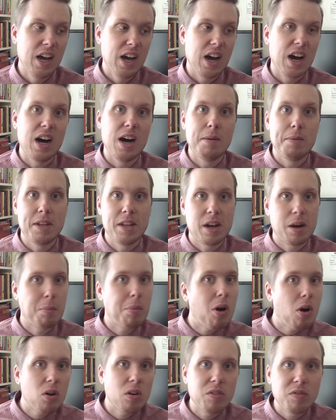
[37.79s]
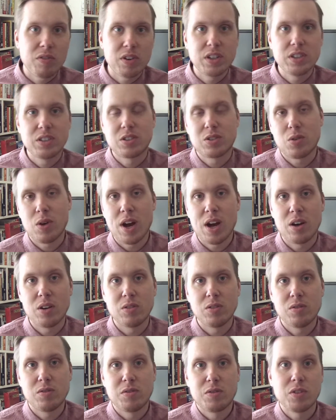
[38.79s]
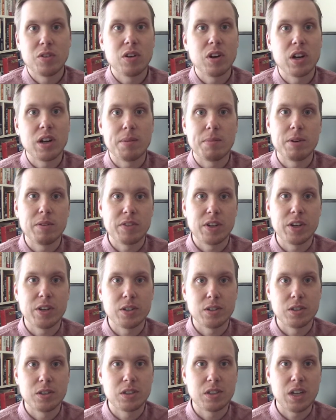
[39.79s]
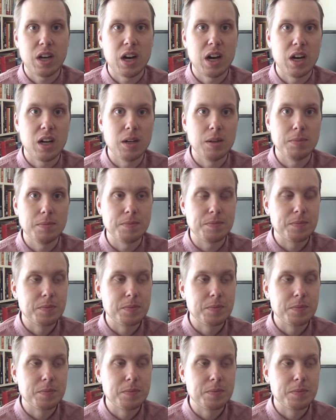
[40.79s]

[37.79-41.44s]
And then I borrowed a friend's Crown for a number of years, up